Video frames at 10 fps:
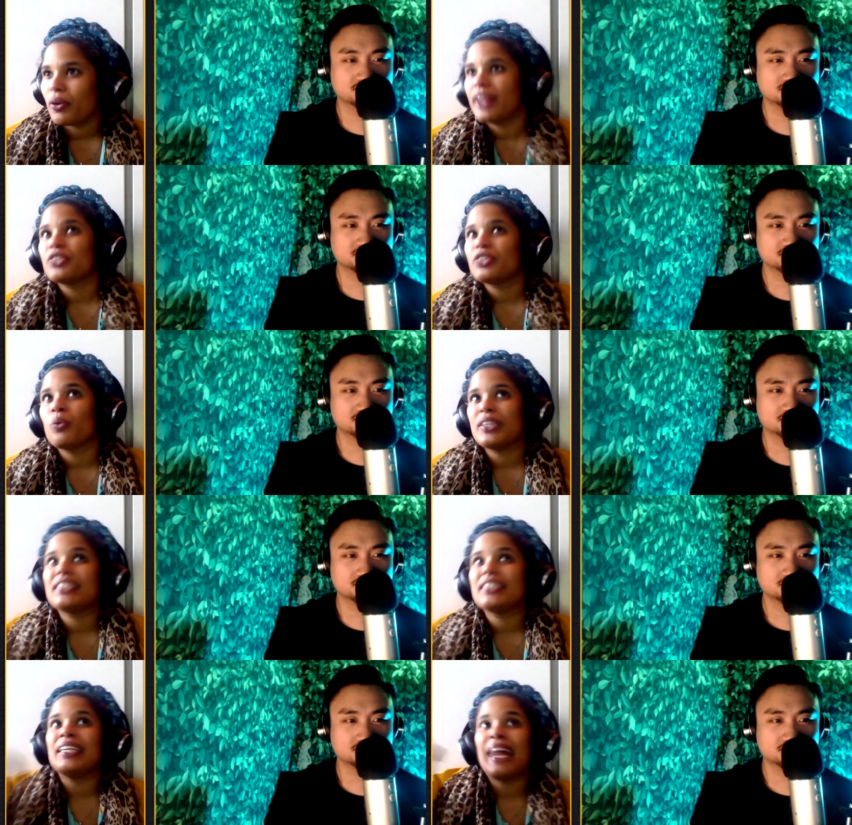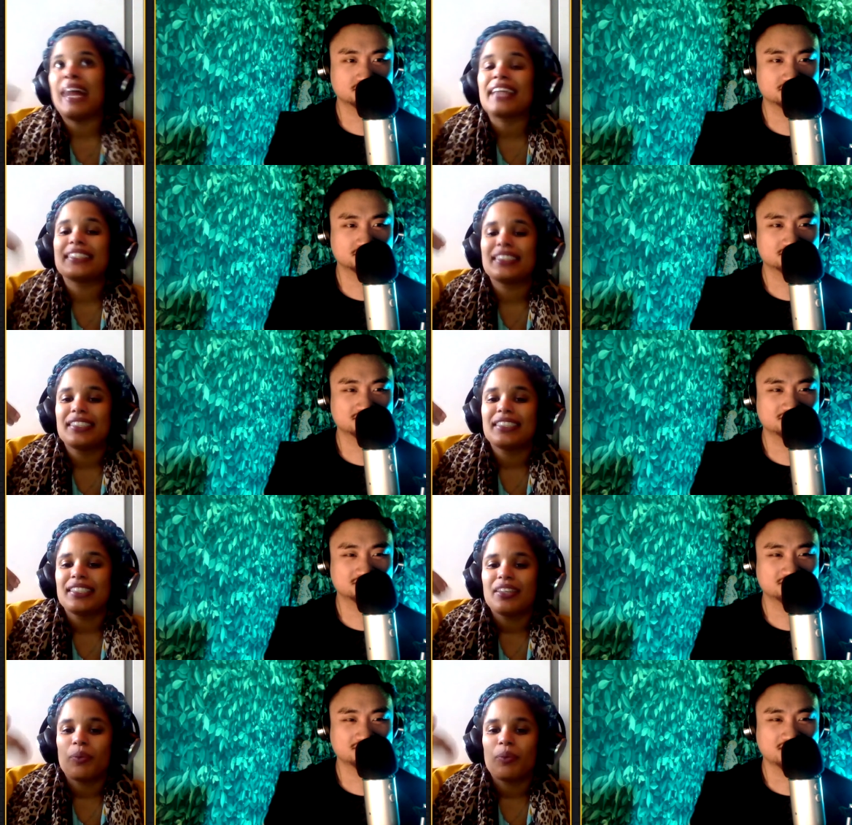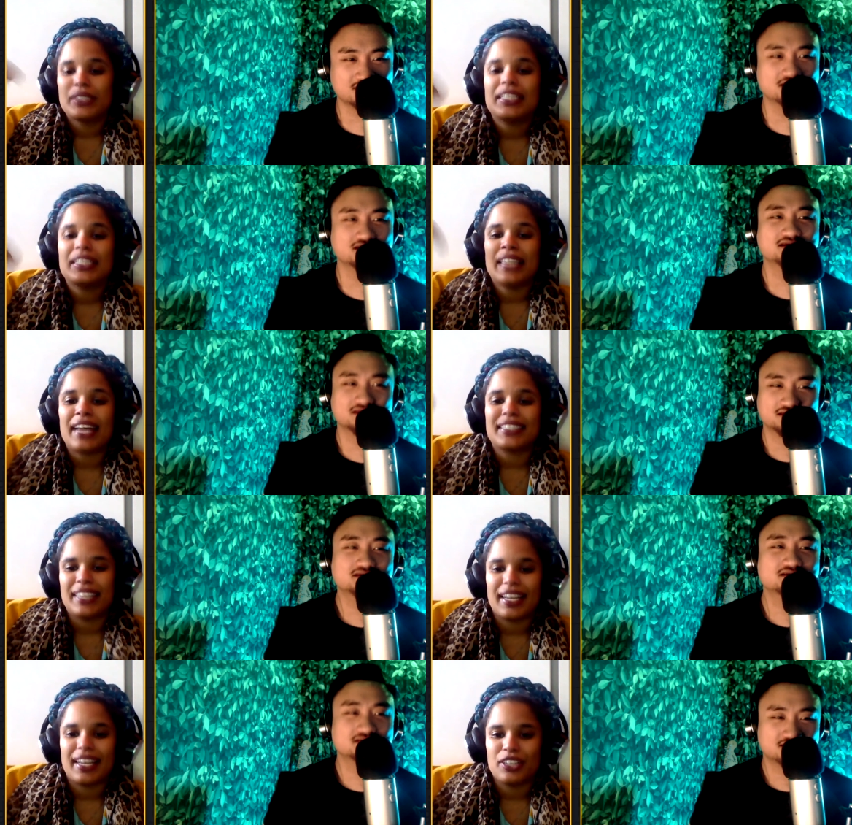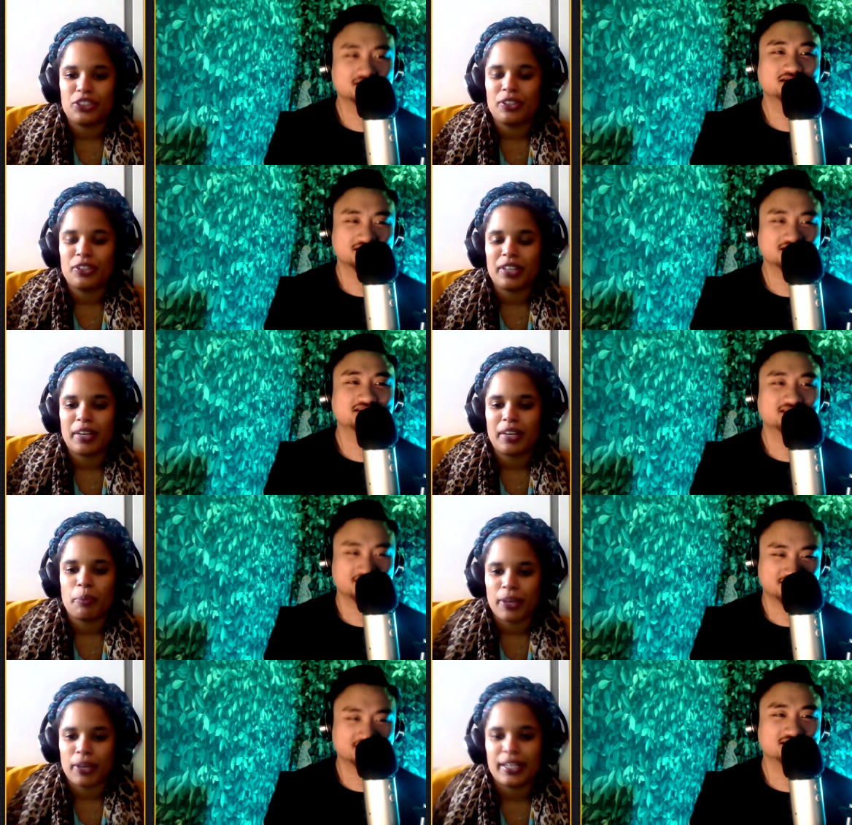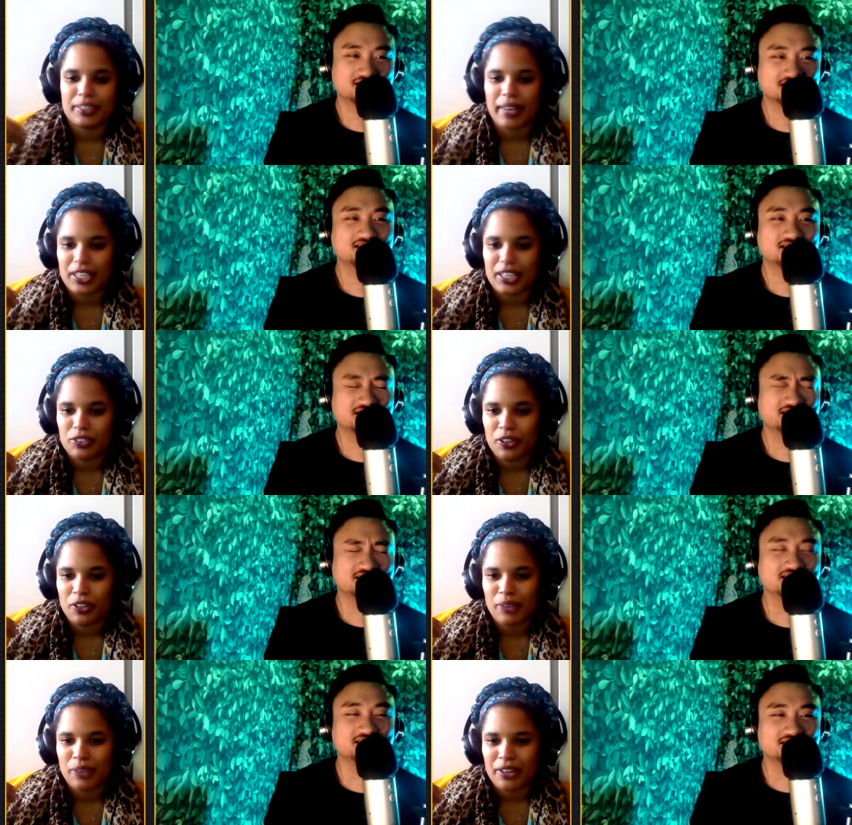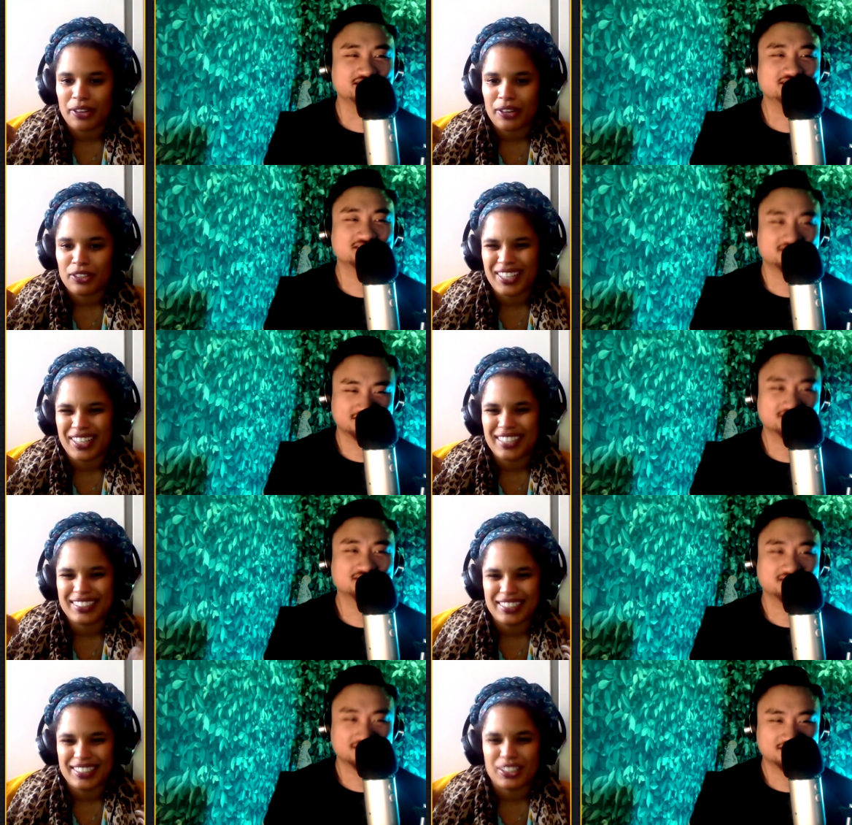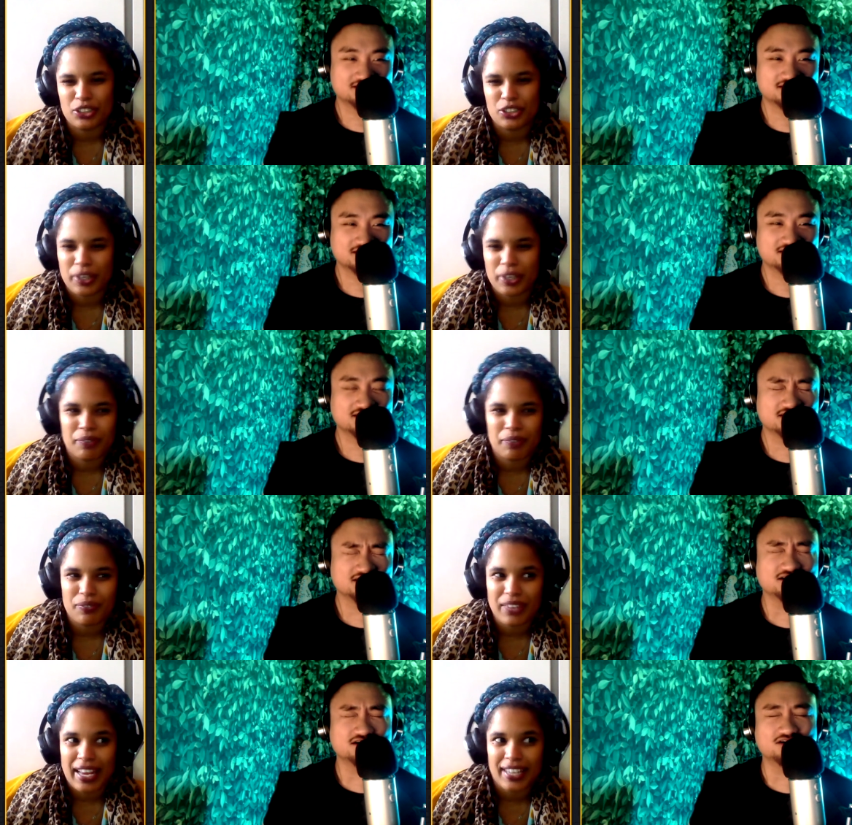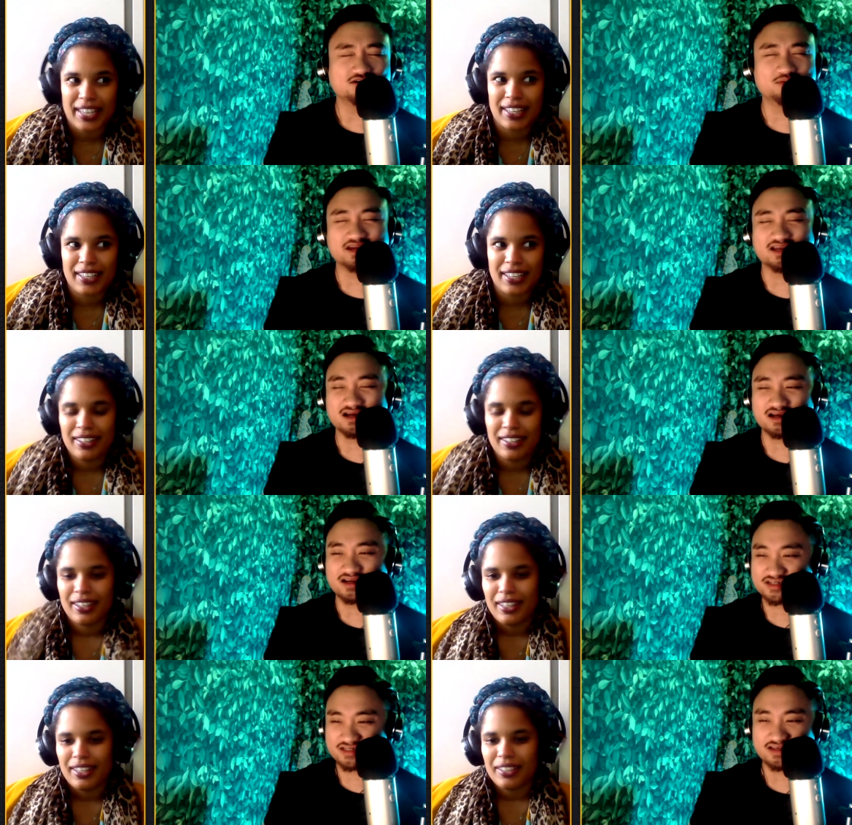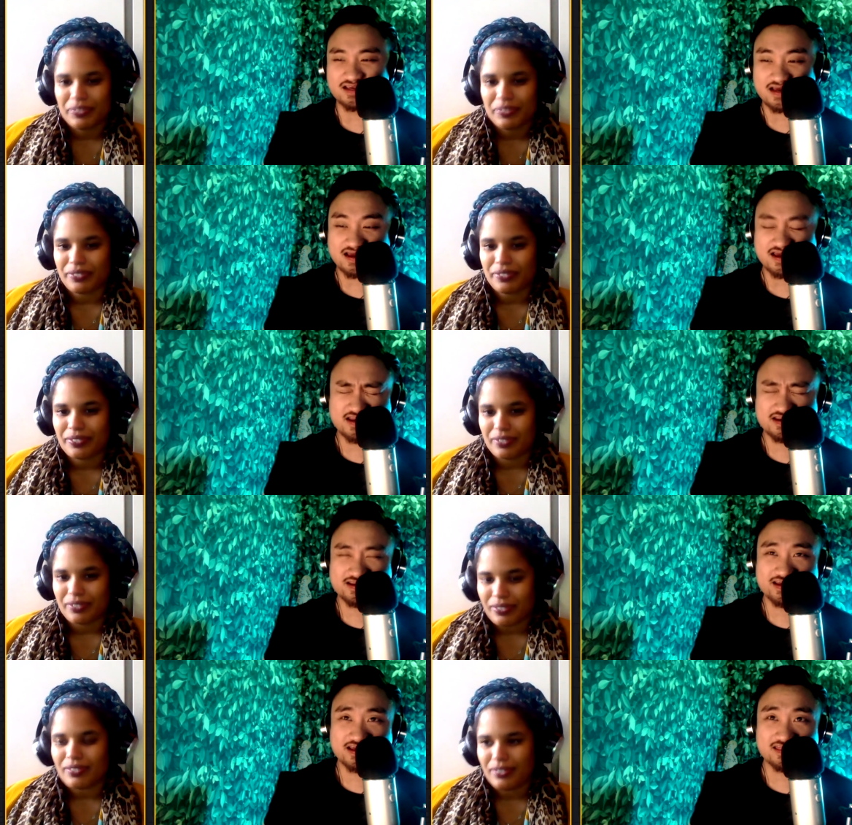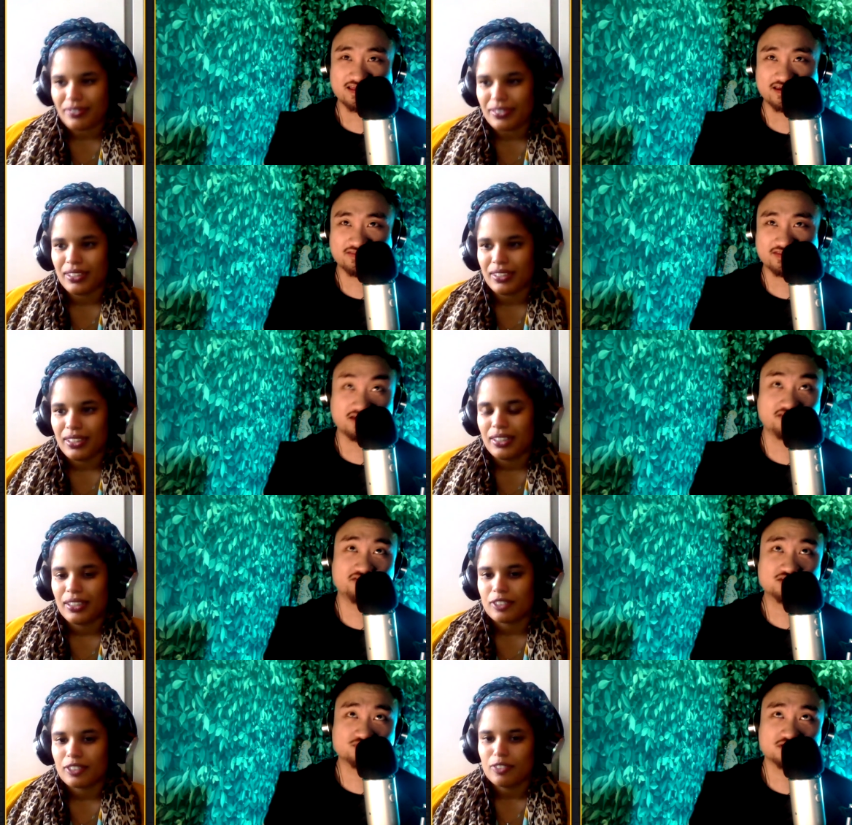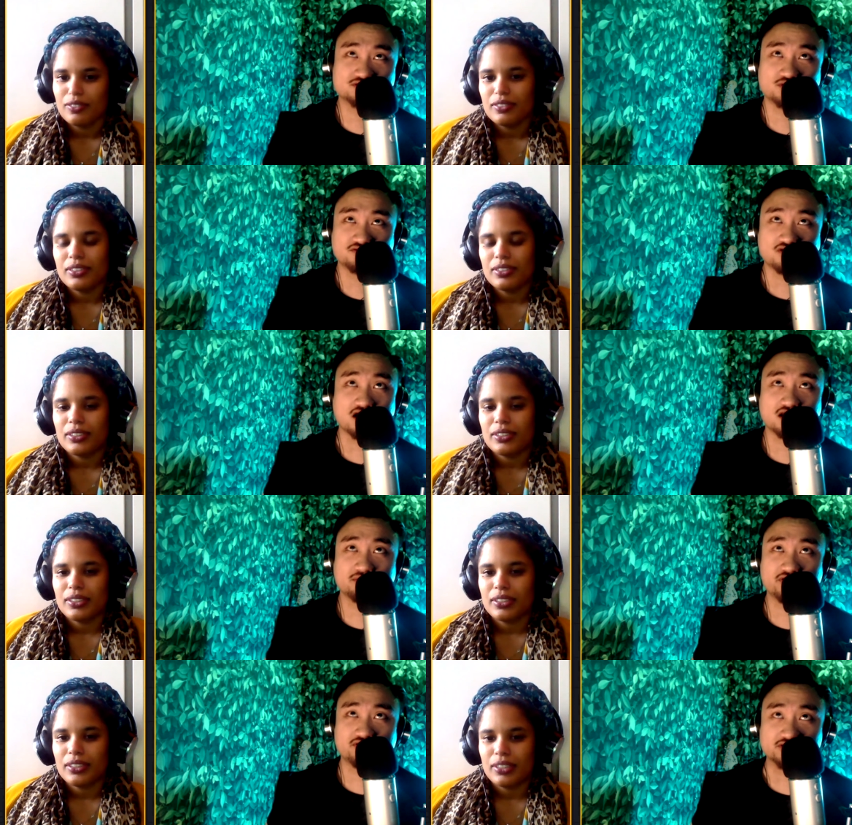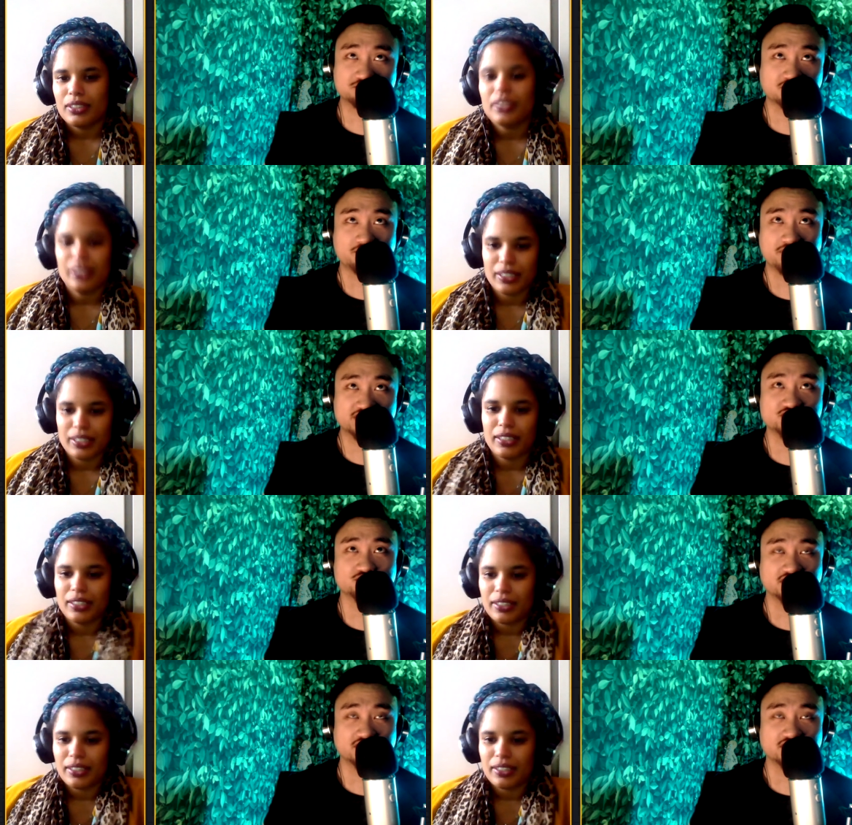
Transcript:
Speaker 1: so what's the next what's the next thing I can do to like bring in some cash flow rather than like sit and
Speaker 2: enjoy oh anything. Oh my gosh. Yeah. And like that's what I was sort of talking about this perpetual